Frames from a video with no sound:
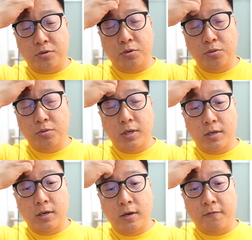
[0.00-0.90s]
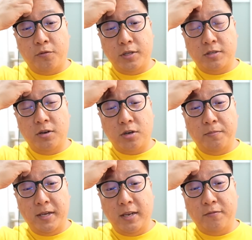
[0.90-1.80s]
2 Earthquakes not gonna
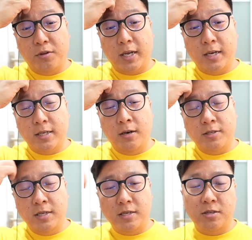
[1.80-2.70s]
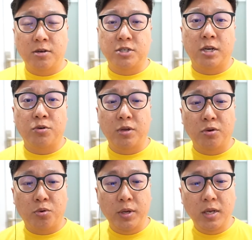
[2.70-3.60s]
be enough to take us out since it's not a Shadow
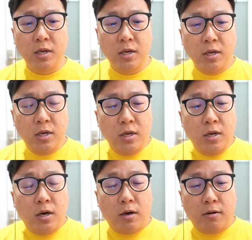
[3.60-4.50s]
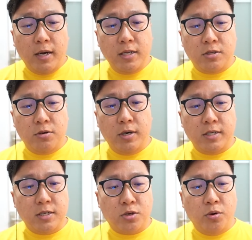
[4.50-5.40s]
Nidoqueen. Alright, so
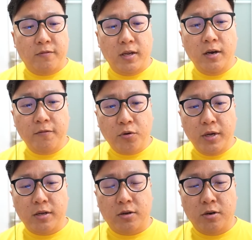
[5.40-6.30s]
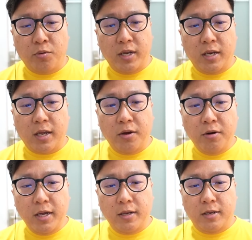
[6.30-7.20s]
just go with the Earthquake. Gonna one hit KO
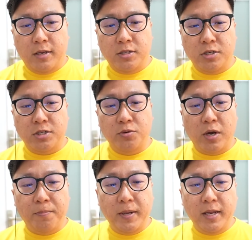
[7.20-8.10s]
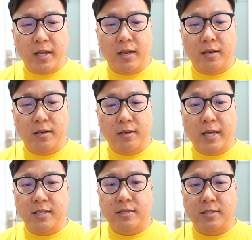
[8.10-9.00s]
it. GG, well played, and
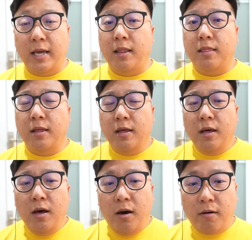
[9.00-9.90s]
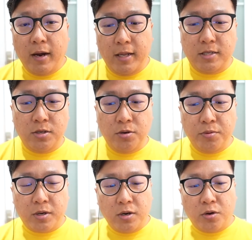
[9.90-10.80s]
that's it. Alright, so
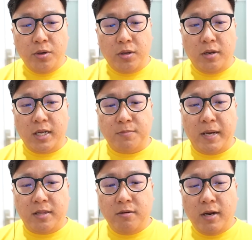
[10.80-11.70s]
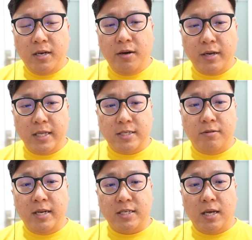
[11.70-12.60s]
we're going to go into the next battle right now against
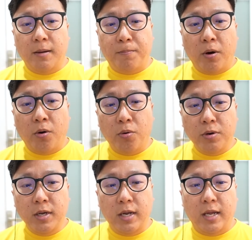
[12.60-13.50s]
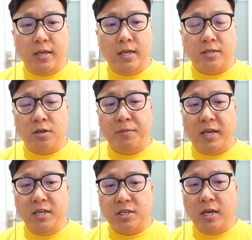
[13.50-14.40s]
our next opponent, and that is going to be
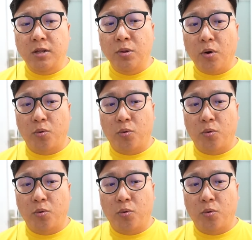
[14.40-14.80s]
HK Note